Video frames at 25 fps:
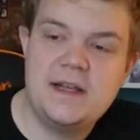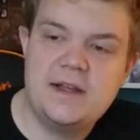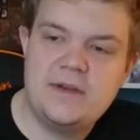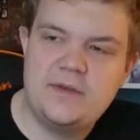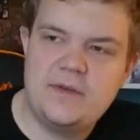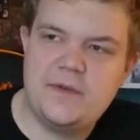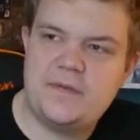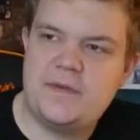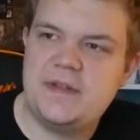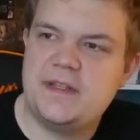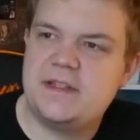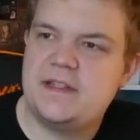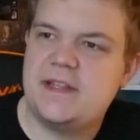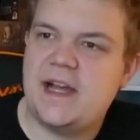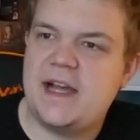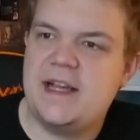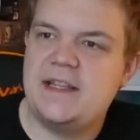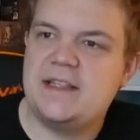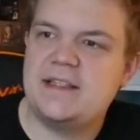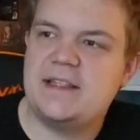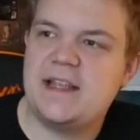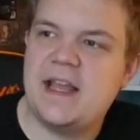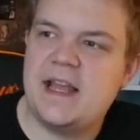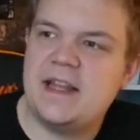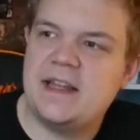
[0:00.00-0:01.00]
With these
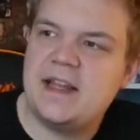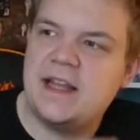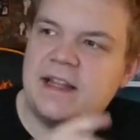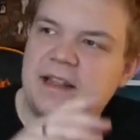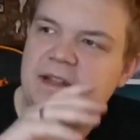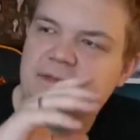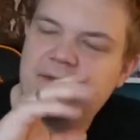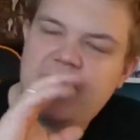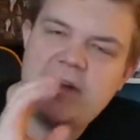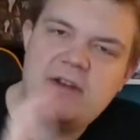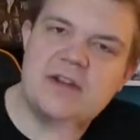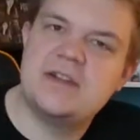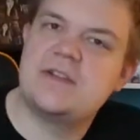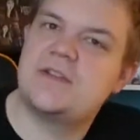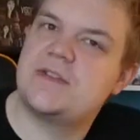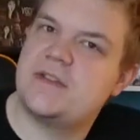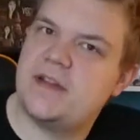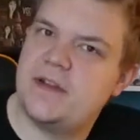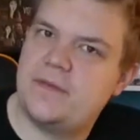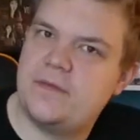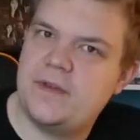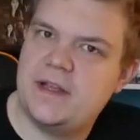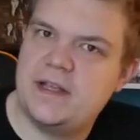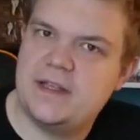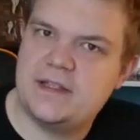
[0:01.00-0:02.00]
dice, and the very
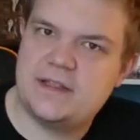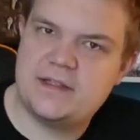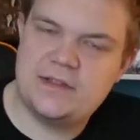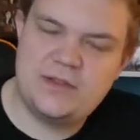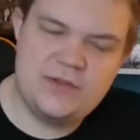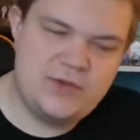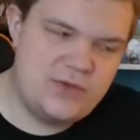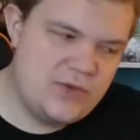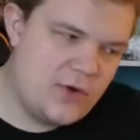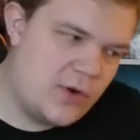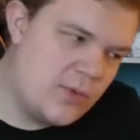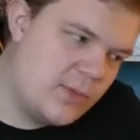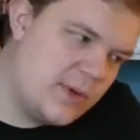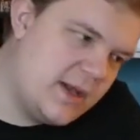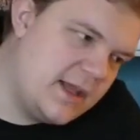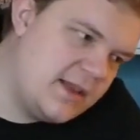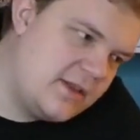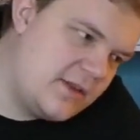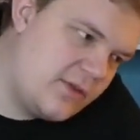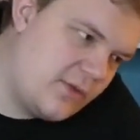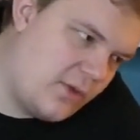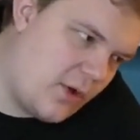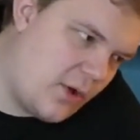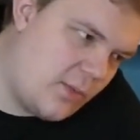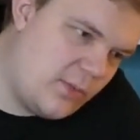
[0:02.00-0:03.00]
interesting thing is, normally in
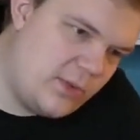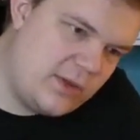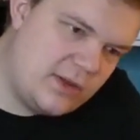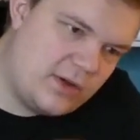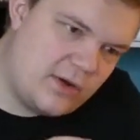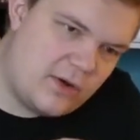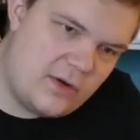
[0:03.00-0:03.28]
the normal,